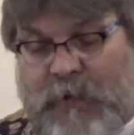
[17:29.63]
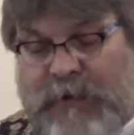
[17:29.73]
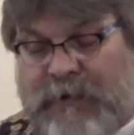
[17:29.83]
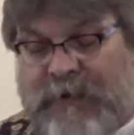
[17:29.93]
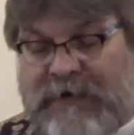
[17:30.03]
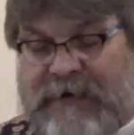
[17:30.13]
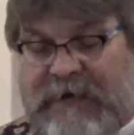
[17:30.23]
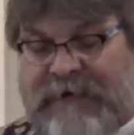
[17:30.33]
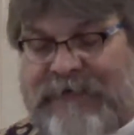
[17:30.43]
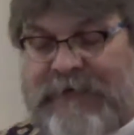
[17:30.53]
We will
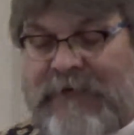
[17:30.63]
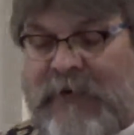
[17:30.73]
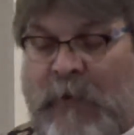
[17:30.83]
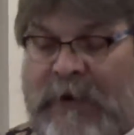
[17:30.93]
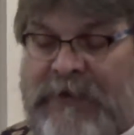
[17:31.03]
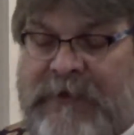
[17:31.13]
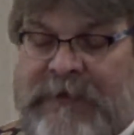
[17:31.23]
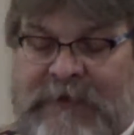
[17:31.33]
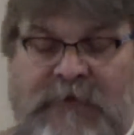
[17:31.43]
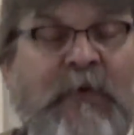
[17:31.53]
lift the one thing
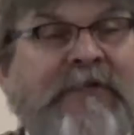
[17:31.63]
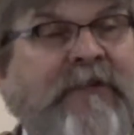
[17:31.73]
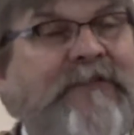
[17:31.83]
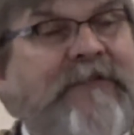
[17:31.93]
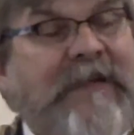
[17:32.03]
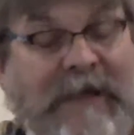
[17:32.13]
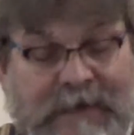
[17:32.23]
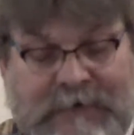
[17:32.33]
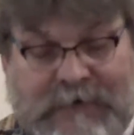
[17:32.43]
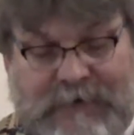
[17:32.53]
that joins us
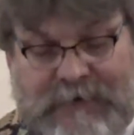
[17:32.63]
together,